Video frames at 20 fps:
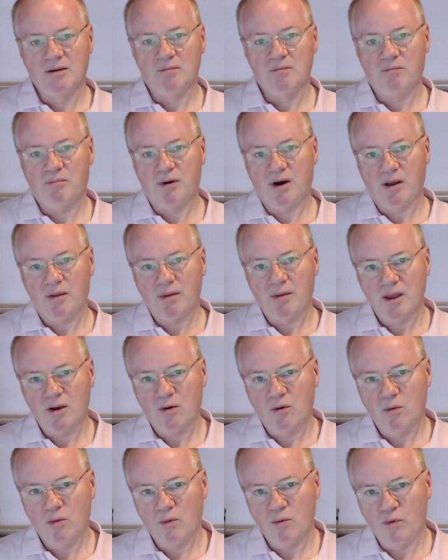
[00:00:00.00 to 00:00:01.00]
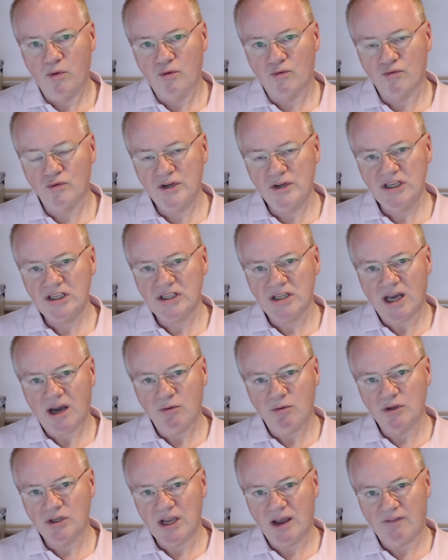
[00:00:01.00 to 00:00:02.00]
But the reason I
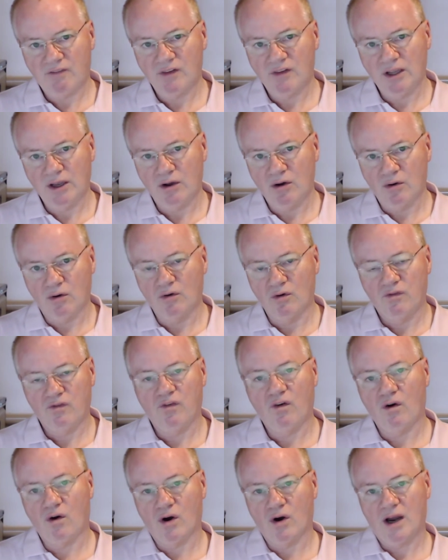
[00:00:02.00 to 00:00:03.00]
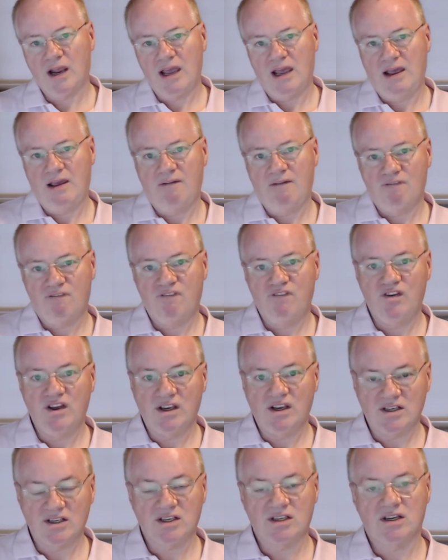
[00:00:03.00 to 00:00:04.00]
would definitely go for a
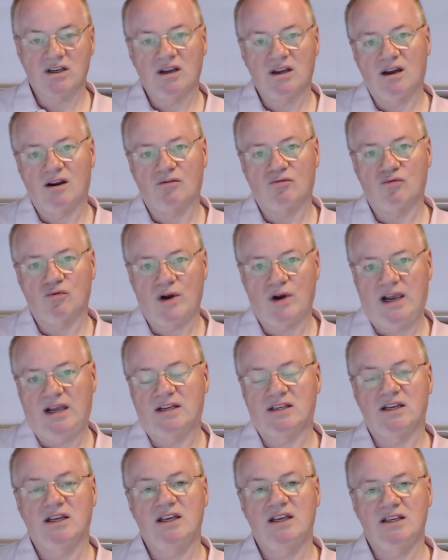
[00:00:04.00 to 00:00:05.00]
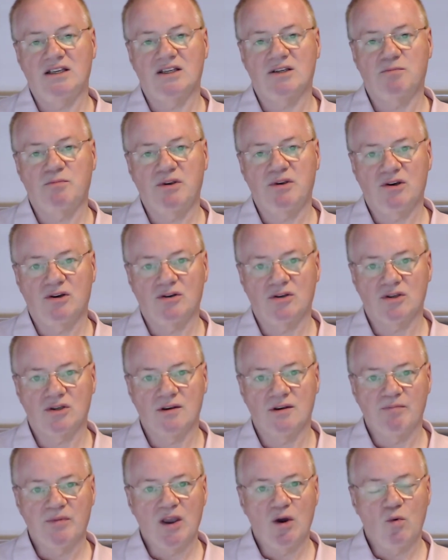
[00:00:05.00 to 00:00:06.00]
fixed rate is because
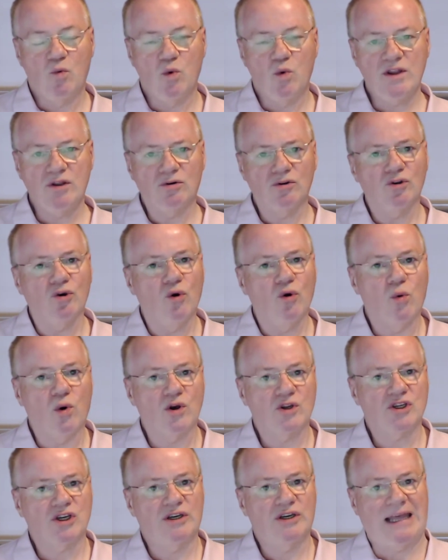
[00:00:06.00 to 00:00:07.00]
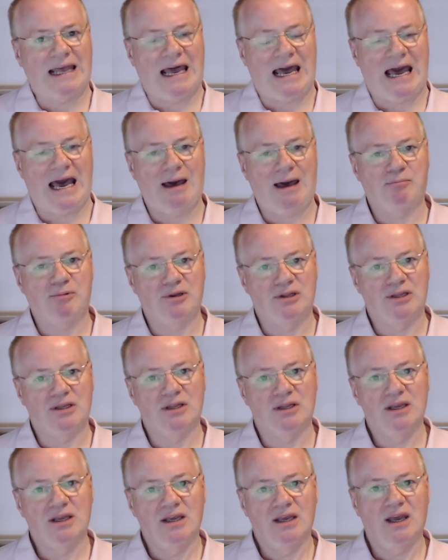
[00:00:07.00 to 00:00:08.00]
we don't know what's going to happen
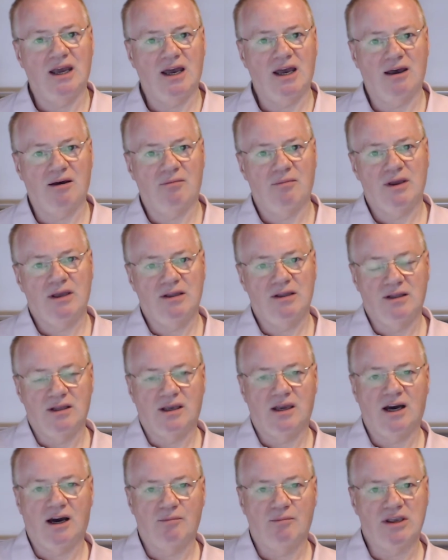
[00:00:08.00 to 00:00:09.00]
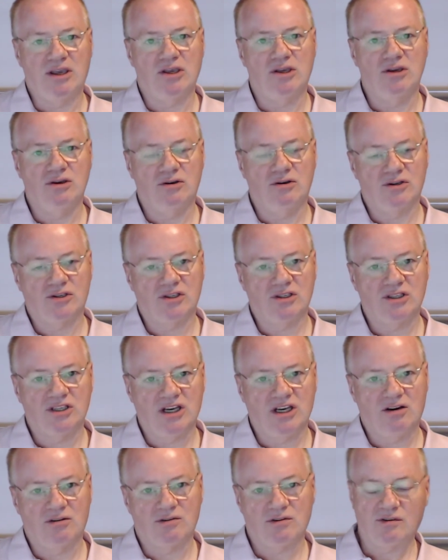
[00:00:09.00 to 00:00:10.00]
in the coming years in
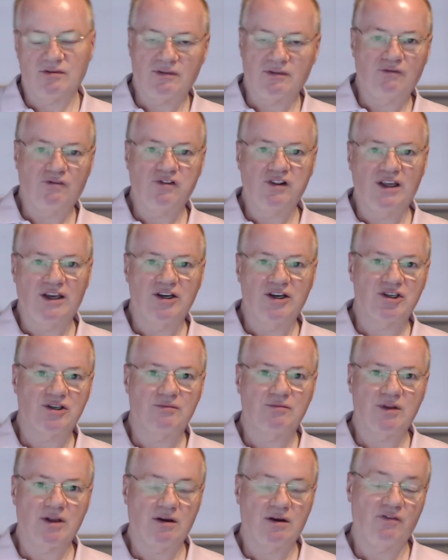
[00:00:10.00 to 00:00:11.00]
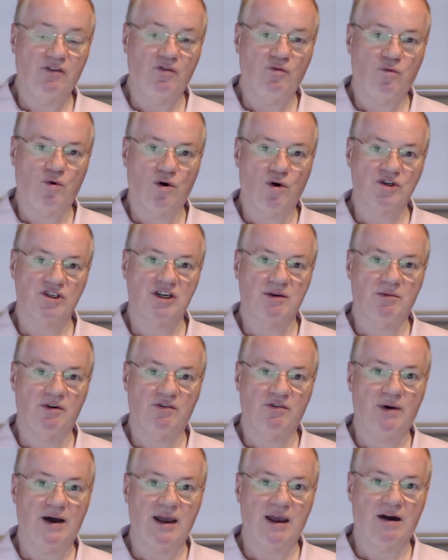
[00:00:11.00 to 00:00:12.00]
terms of inflation. Now, if you've watched some of
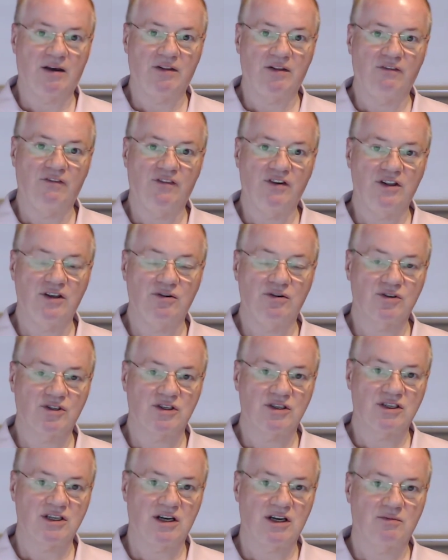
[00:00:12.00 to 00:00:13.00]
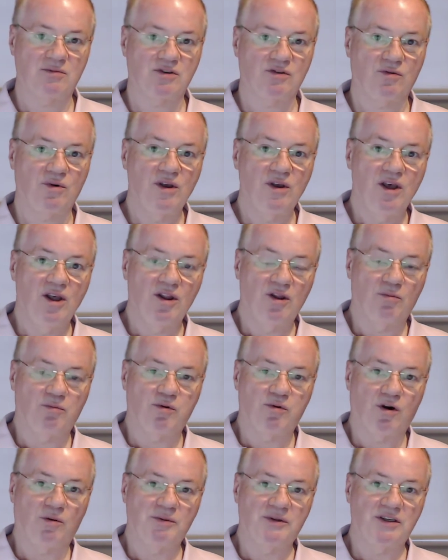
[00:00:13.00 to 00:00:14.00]
my other videos in terms of the
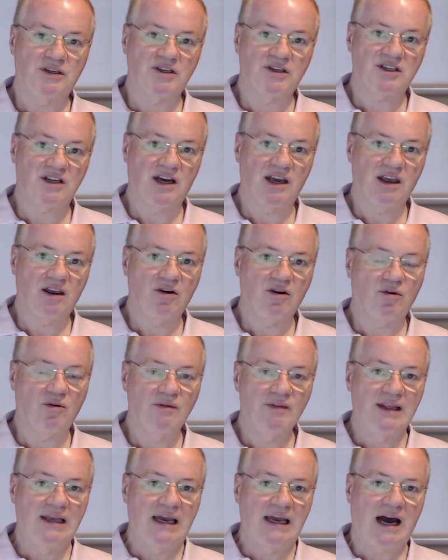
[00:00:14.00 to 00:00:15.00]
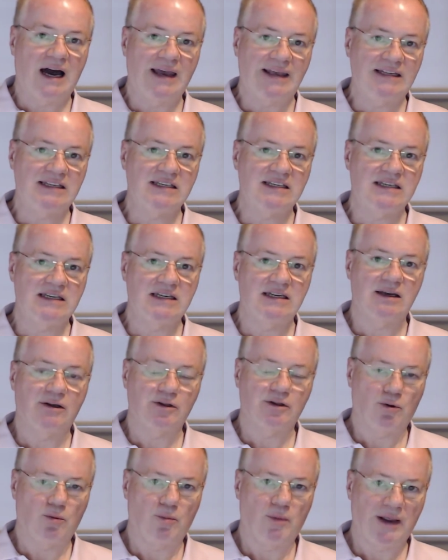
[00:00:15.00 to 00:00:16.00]
property cycle, I see an
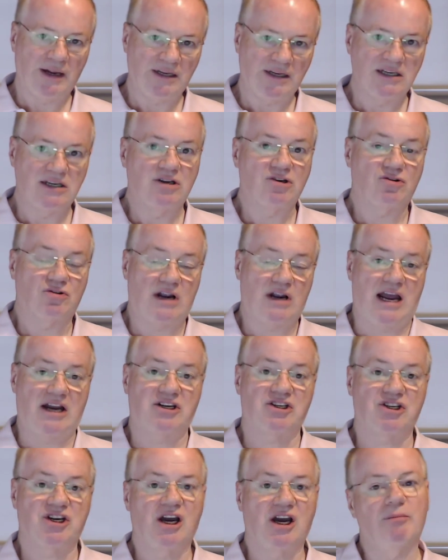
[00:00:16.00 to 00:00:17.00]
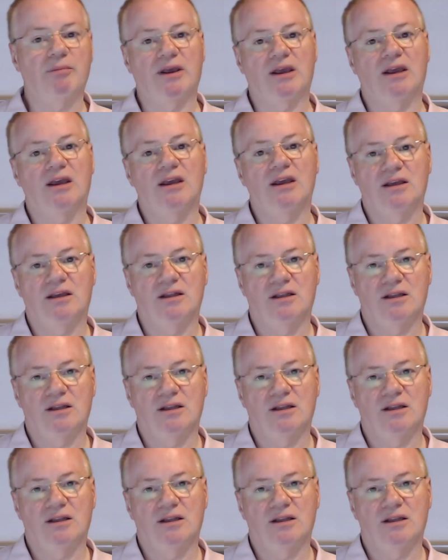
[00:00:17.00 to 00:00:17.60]
almighty crash coming in